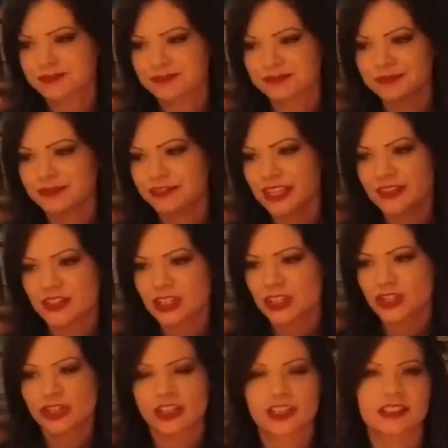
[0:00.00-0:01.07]
favorite
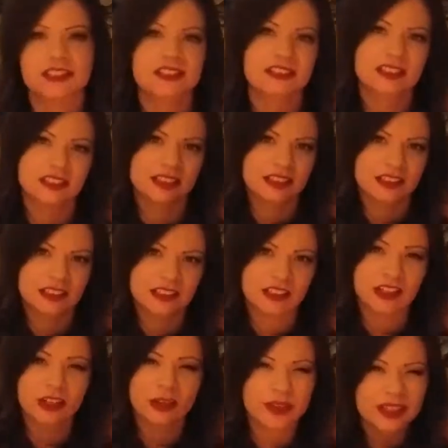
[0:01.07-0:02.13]
shirt,
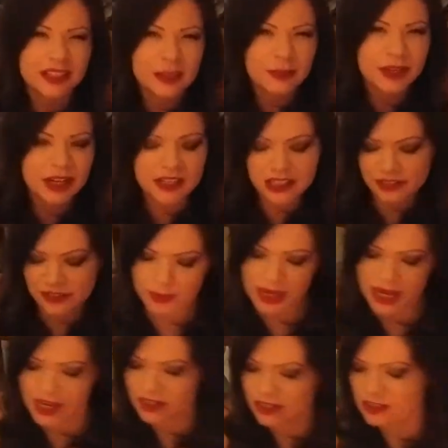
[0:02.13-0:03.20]
knowing they may not give it
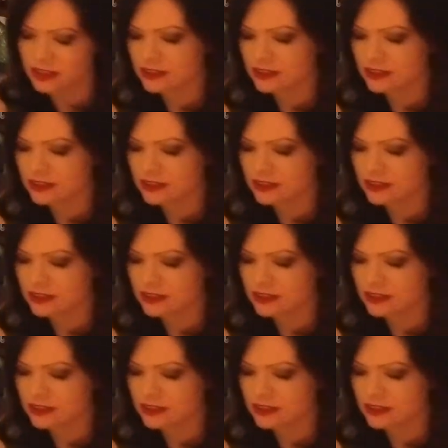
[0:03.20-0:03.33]
back.